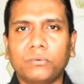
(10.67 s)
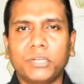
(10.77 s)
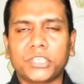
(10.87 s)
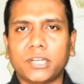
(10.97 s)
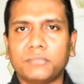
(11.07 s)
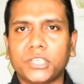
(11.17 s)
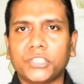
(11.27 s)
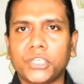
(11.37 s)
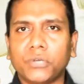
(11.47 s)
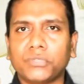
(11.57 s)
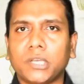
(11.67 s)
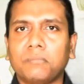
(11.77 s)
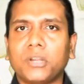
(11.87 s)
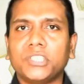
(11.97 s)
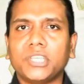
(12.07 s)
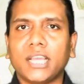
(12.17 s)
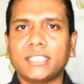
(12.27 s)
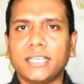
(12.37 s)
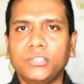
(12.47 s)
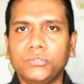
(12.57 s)
which comes as no surprise as
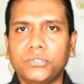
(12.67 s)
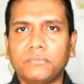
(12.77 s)
the use